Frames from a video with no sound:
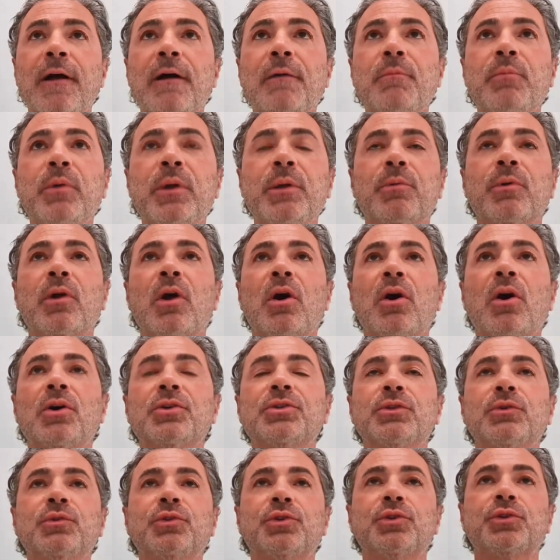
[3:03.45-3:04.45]
We were
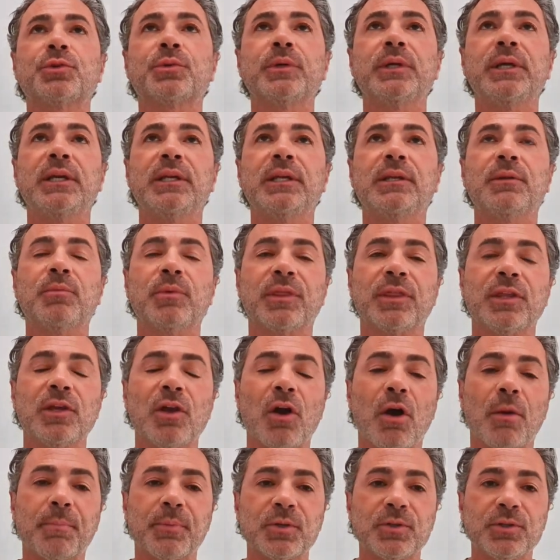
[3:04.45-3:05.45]
also intrigued with the
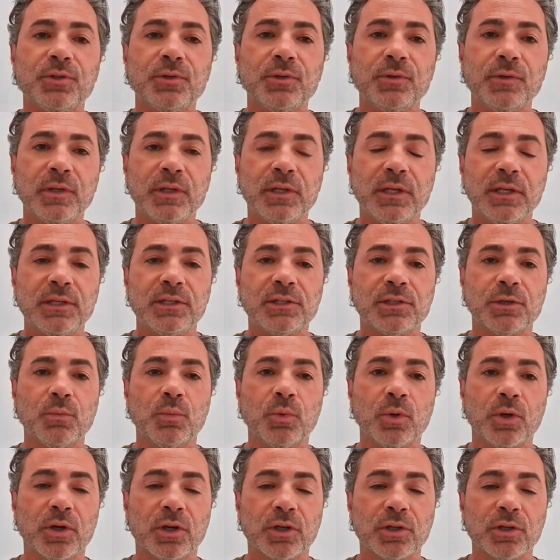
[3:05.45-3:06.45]
opportunity to
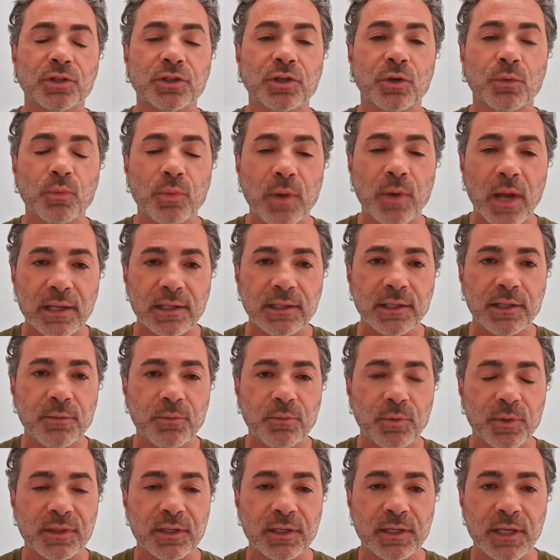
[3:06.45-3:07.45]
work directly
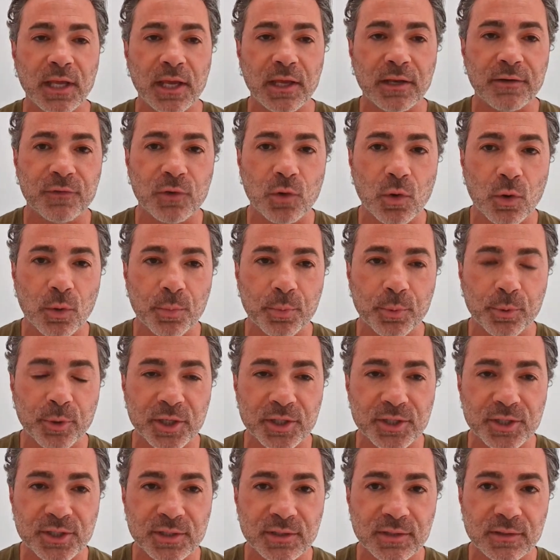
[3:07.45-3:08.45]
with the native
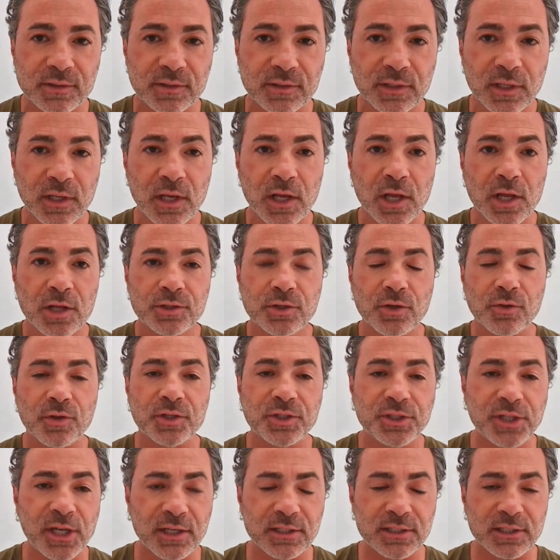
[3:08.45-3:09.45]
corporations. So the
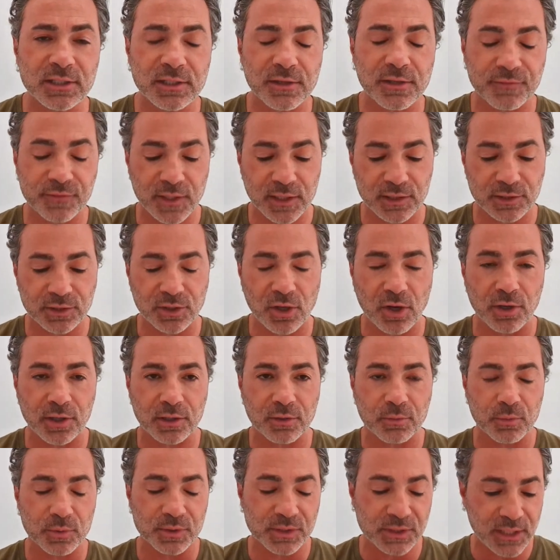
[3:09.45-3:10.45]
genesis of
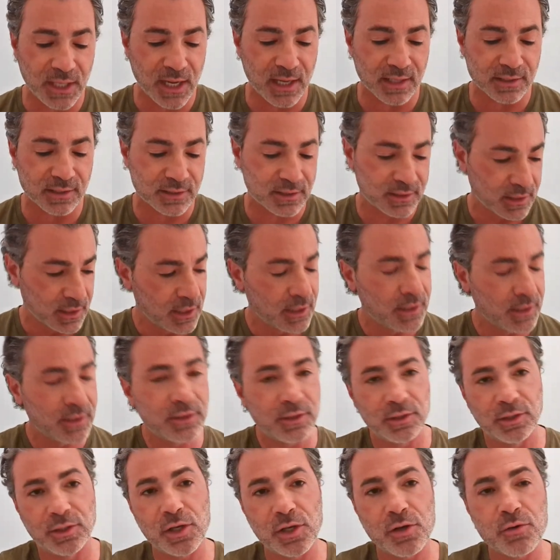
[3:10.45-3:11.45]
Tectonic was, yes,
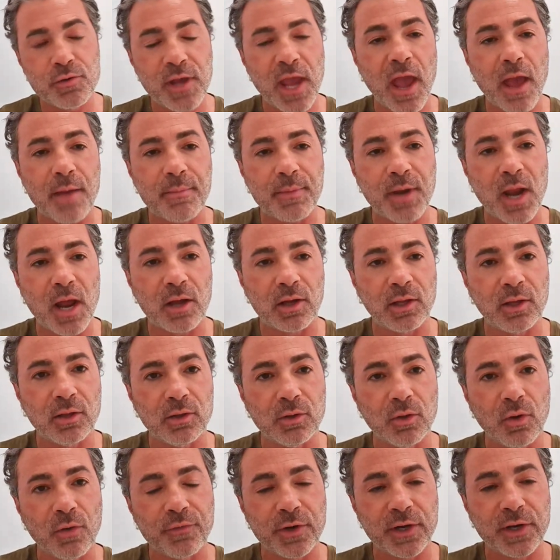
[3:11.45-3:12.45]
do Kaminak
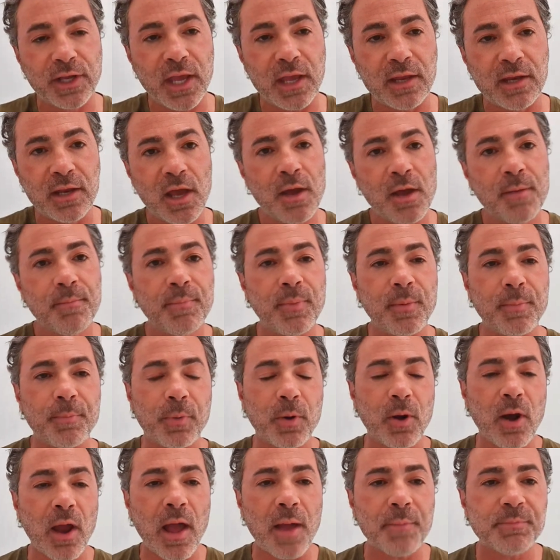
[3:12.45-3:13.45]
all over again, but
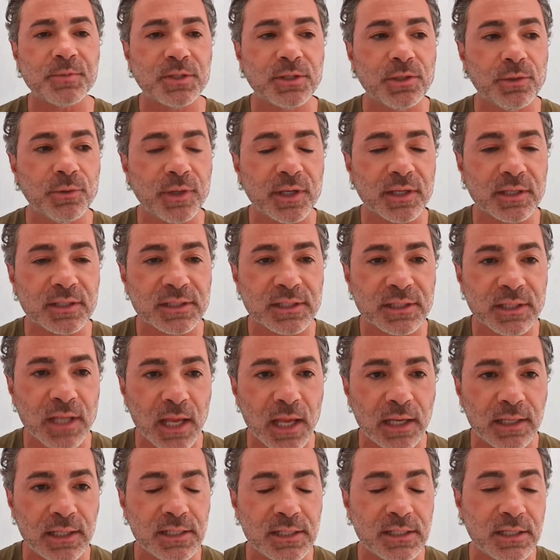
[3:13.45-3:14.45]
perhaps doing it
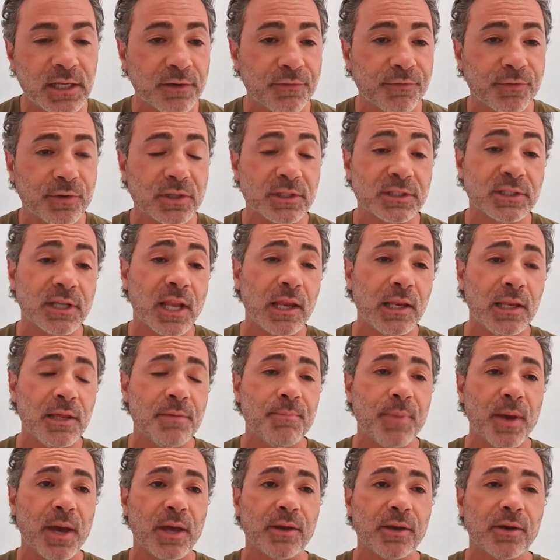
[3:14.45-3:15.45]
slightly different, slightly
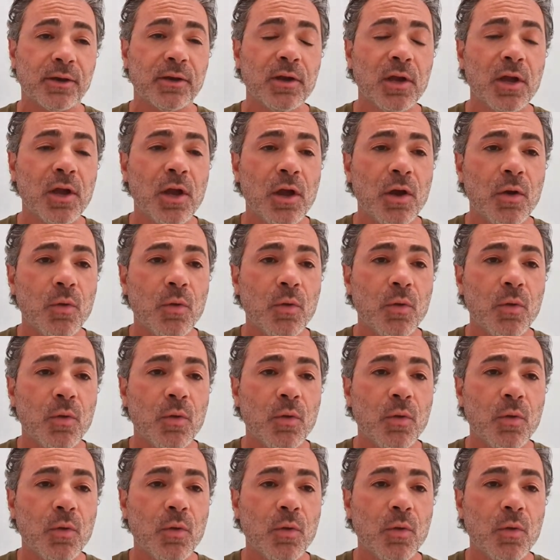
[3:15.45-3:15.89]
better,